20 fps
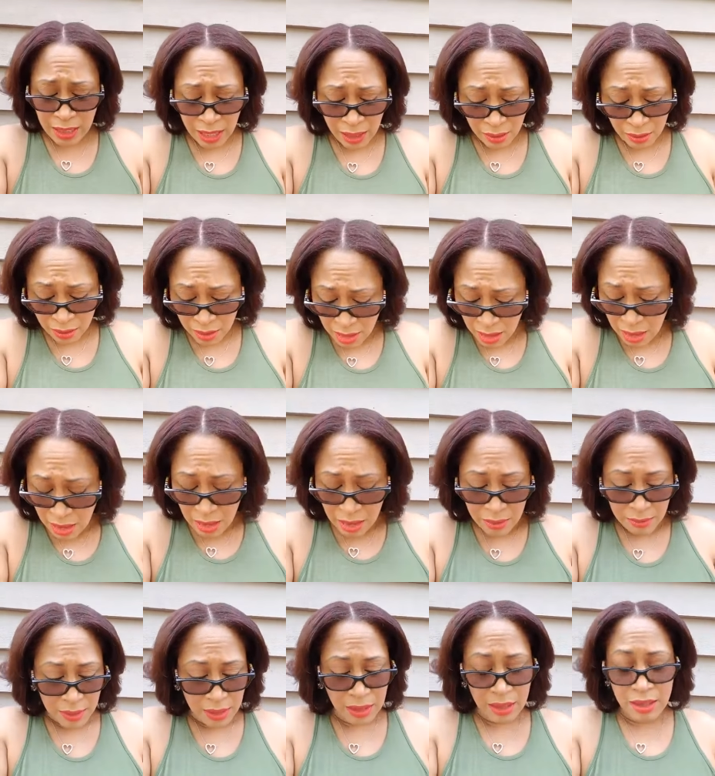now
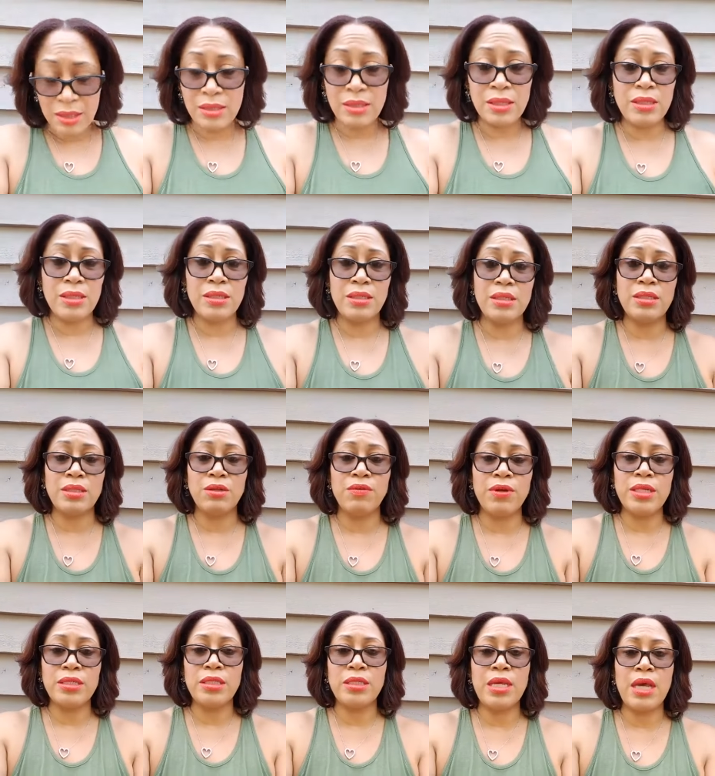because it, it's a
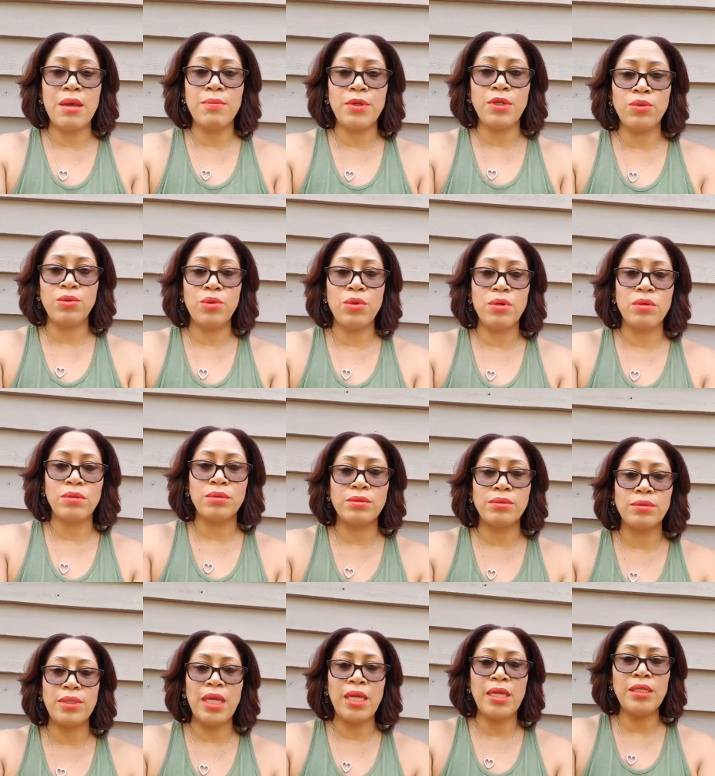crazy time in the world.
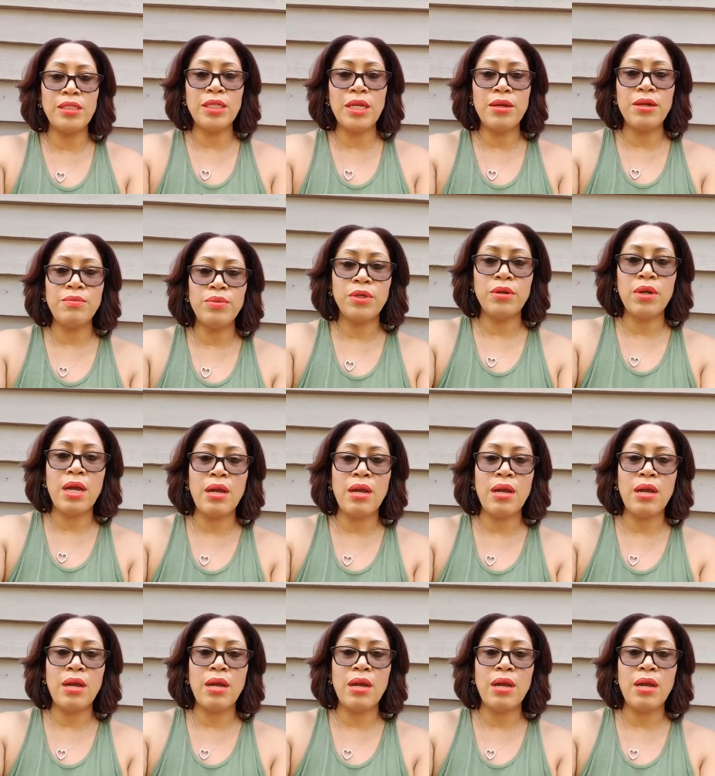Hey, Jerry Booker,